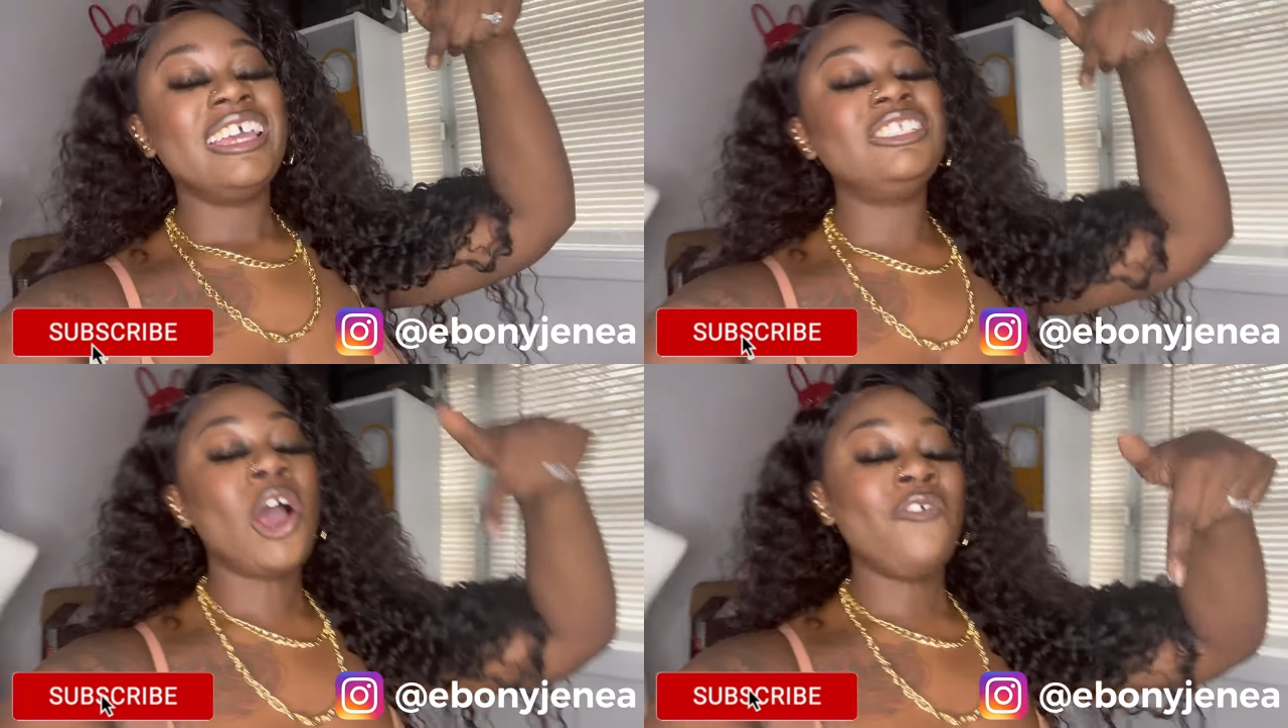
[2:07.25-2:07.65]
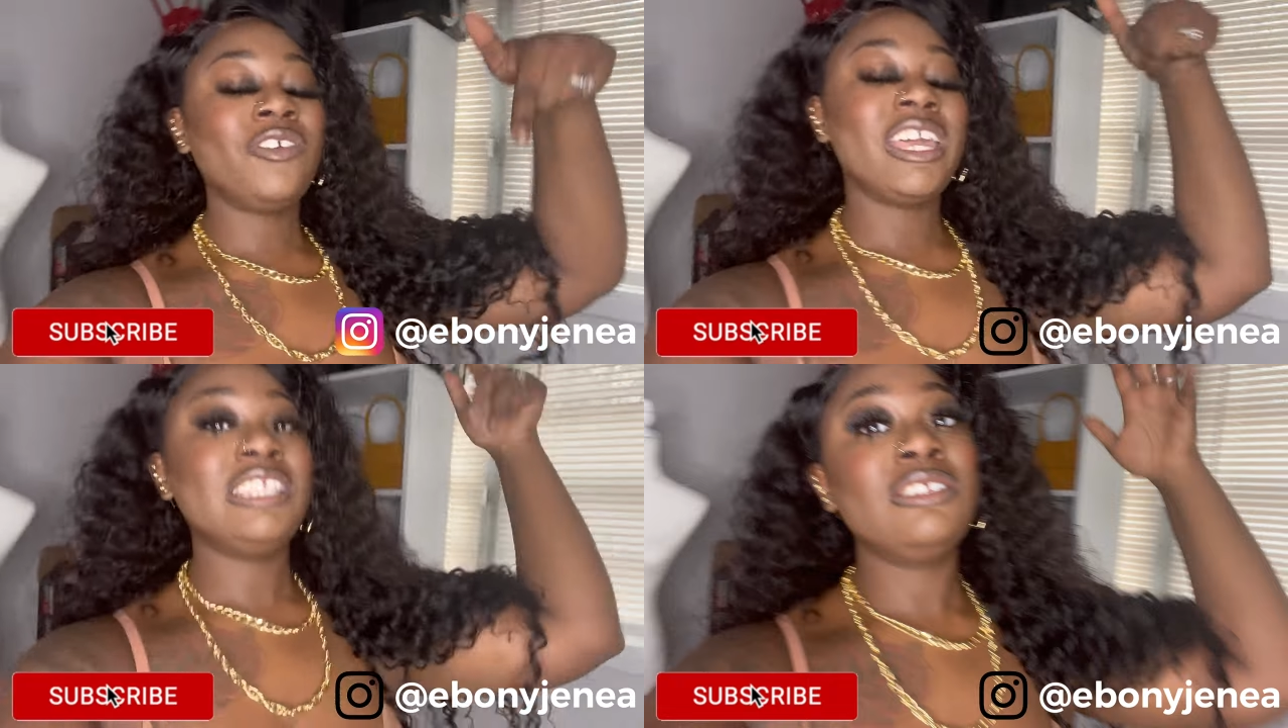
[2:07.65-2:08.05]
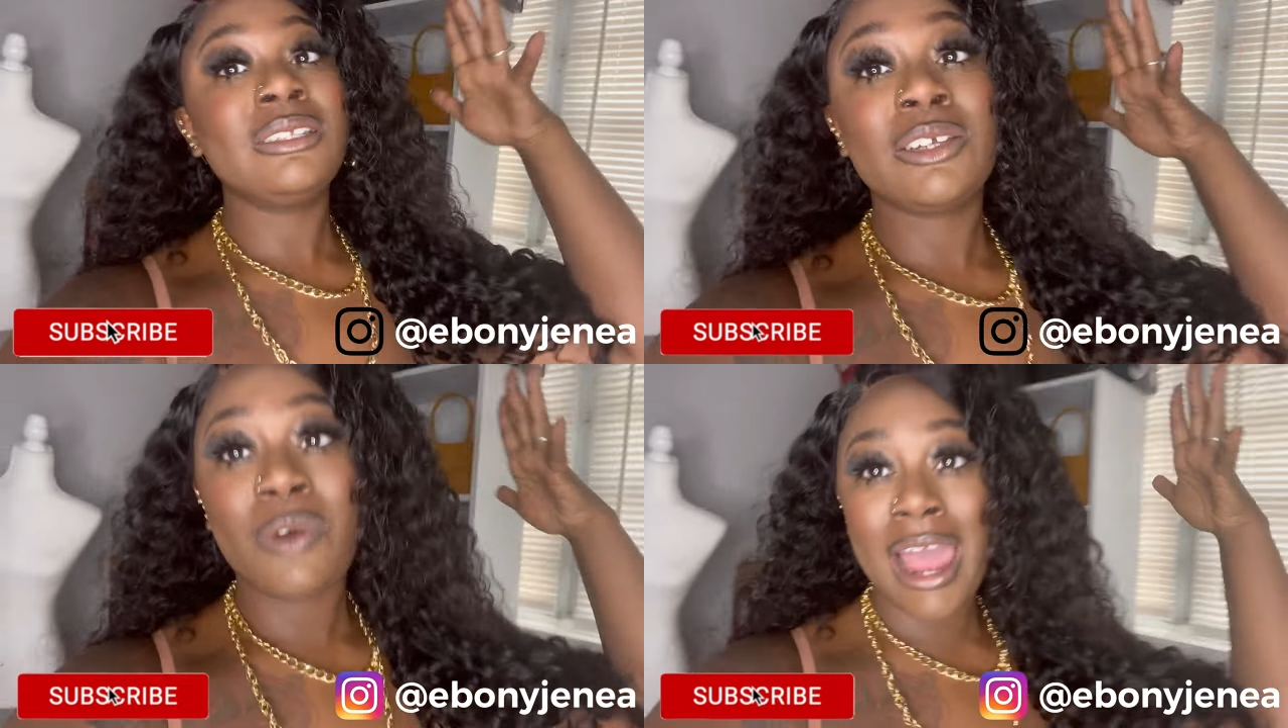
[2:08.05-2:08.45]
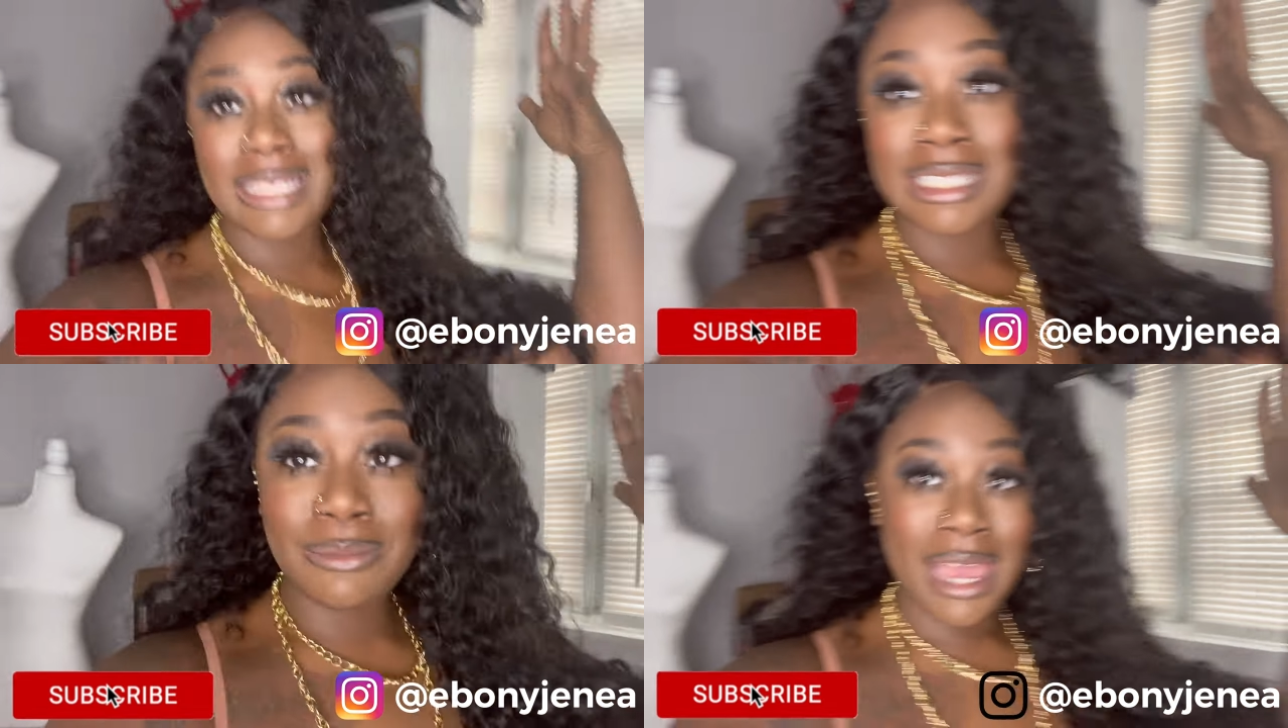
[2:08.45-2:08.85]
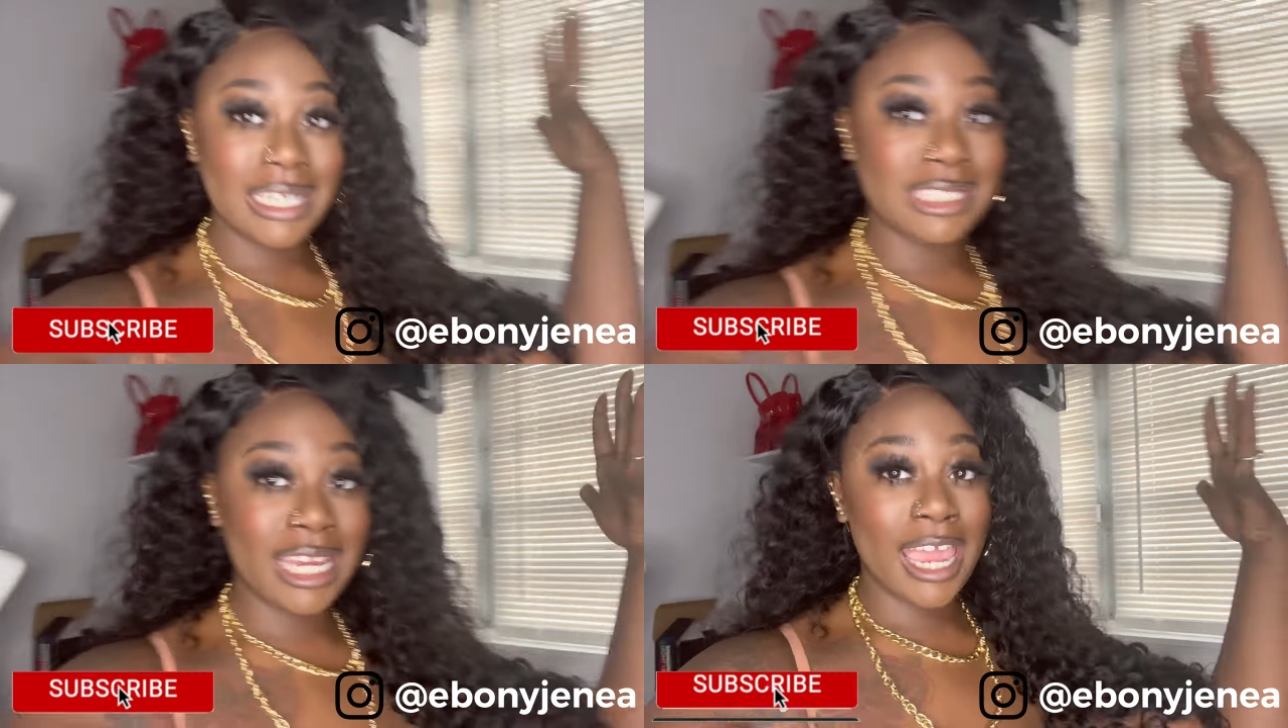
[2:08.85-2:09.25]
Don't forget to subscribe to my
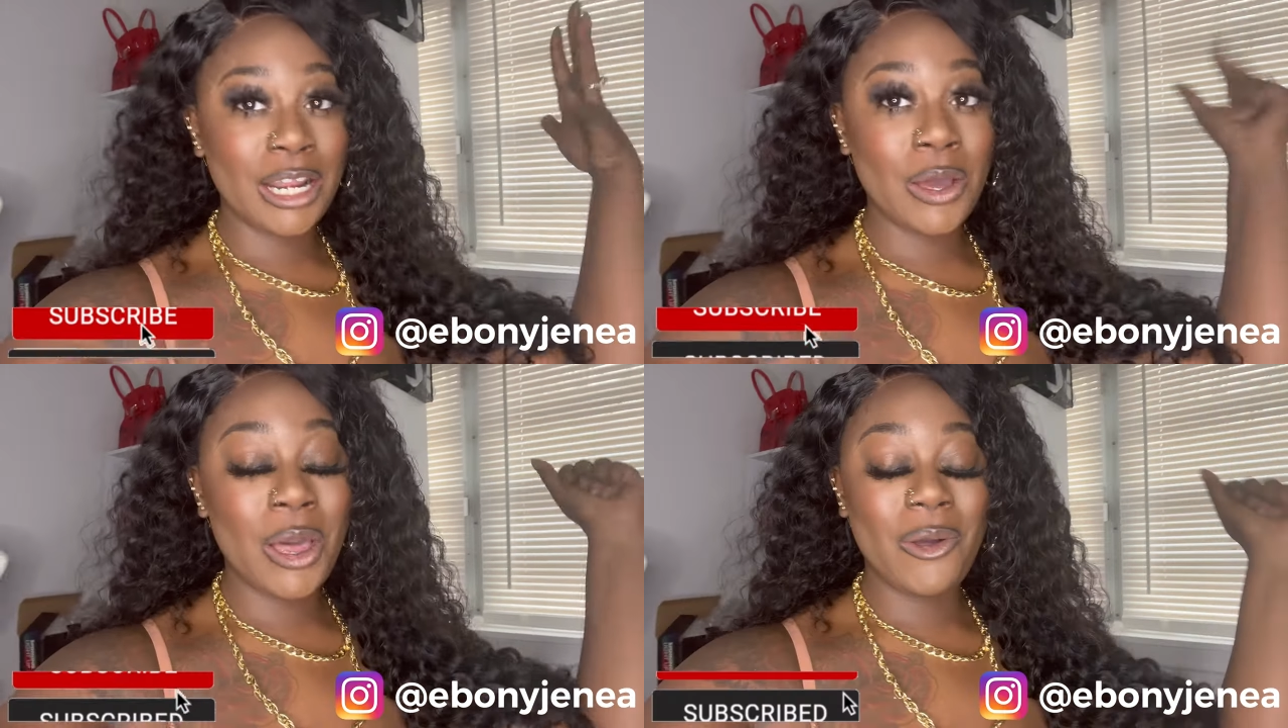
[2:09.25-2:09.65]
channel,